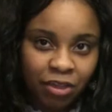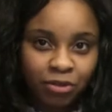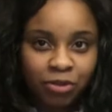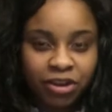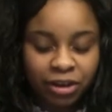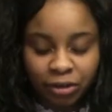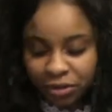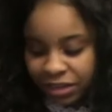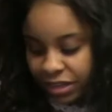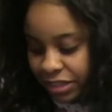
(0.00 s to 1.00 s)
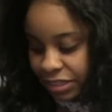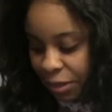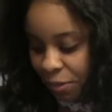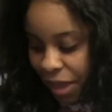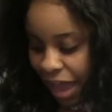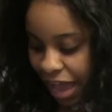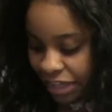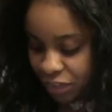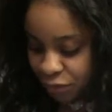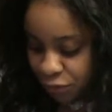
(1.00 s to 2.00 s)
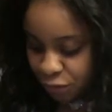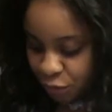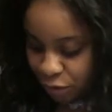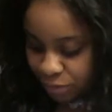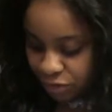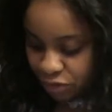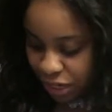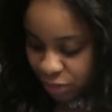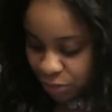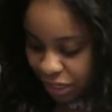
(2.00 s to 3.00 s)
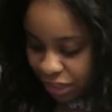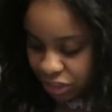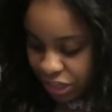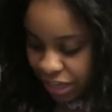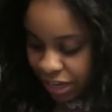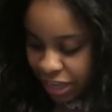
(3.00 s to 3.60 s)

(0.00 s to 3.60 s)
Through colonialism and different forms of transportation,